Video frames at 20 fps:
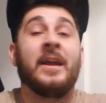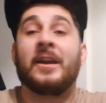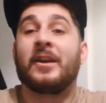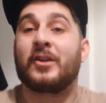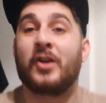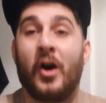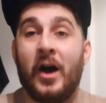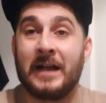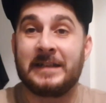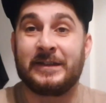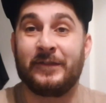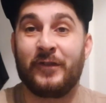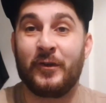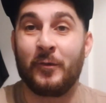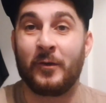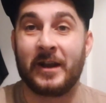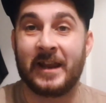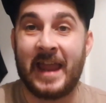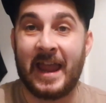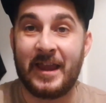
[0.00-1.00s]
Guys, if you
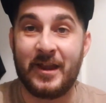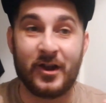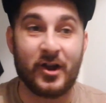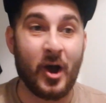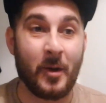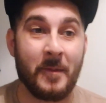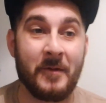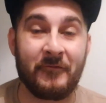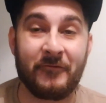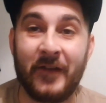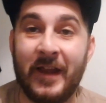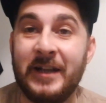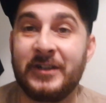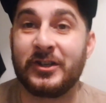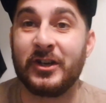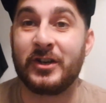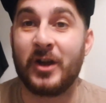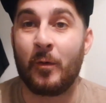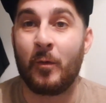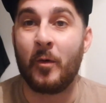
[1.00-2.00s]
want to get your comment
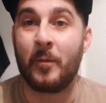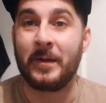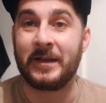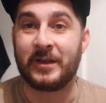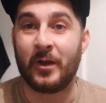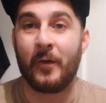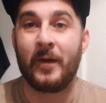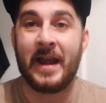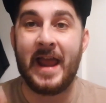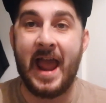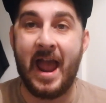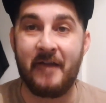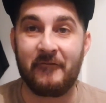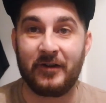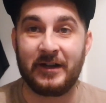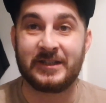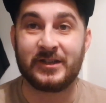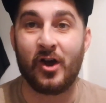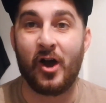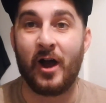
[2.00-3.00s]
featured, I will be doing it every
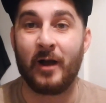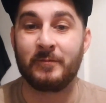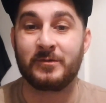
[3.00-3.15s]
time.